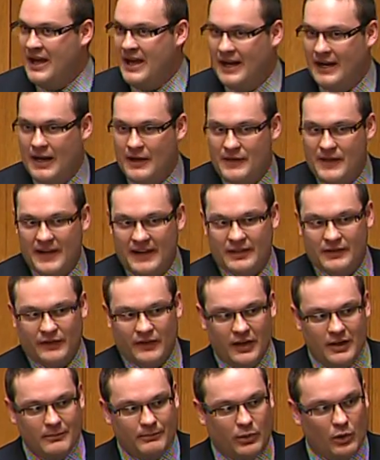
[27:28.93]
And I think it's
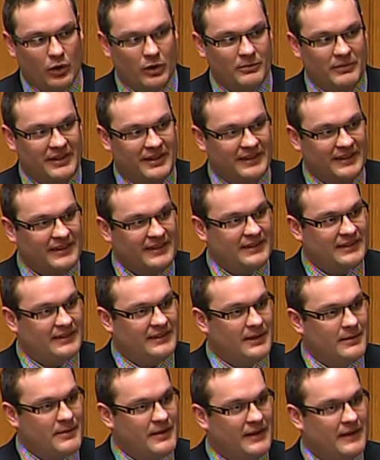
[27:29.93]
very important because this is
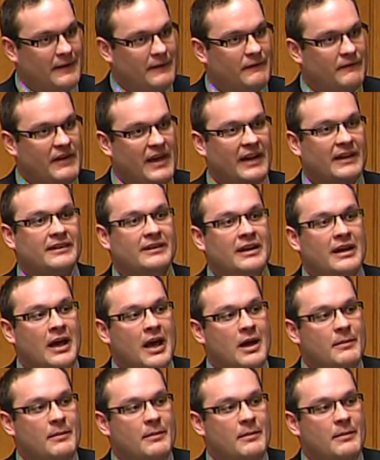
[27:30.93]
something that affects